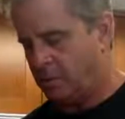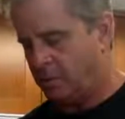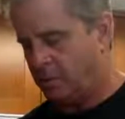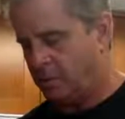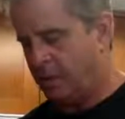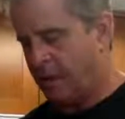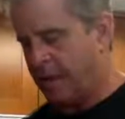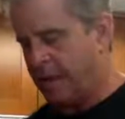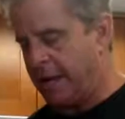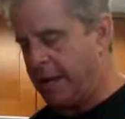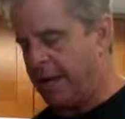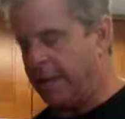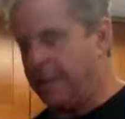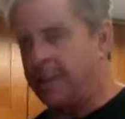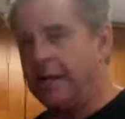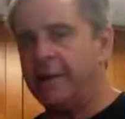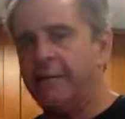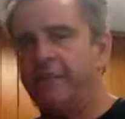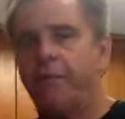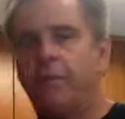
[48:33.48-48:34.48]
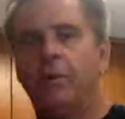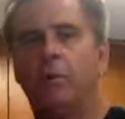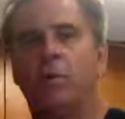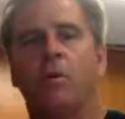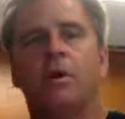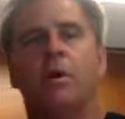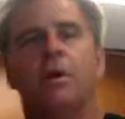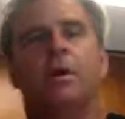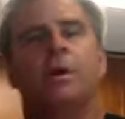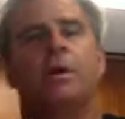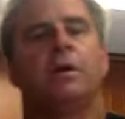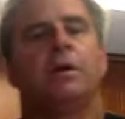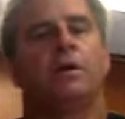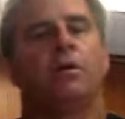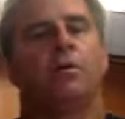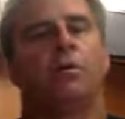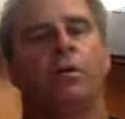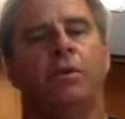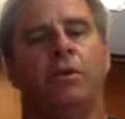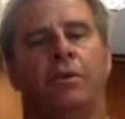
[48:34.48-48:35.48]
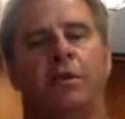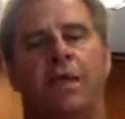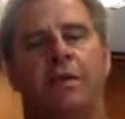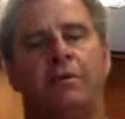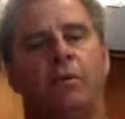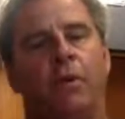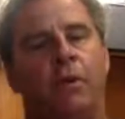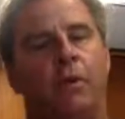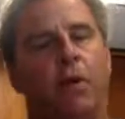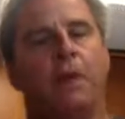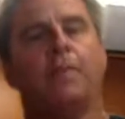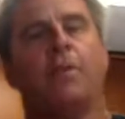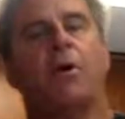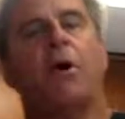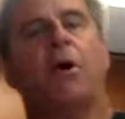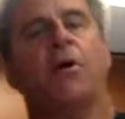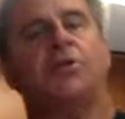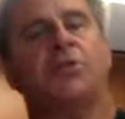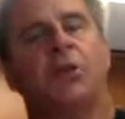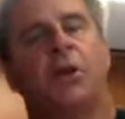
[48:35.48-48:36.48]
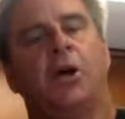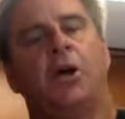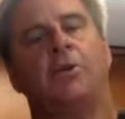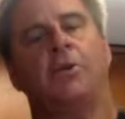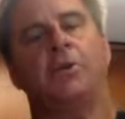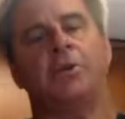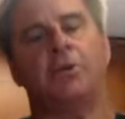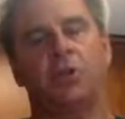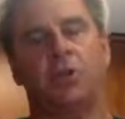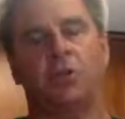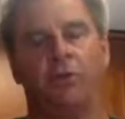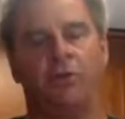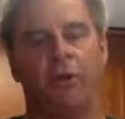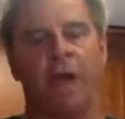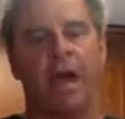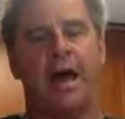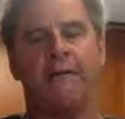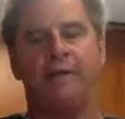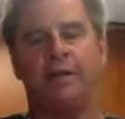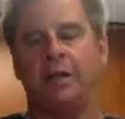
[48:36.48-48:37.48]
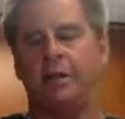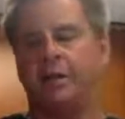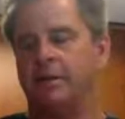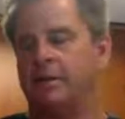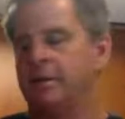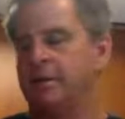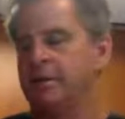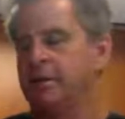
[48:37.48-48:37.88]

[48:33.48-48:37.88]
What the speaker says: Right, and then we want to also, so if we're having,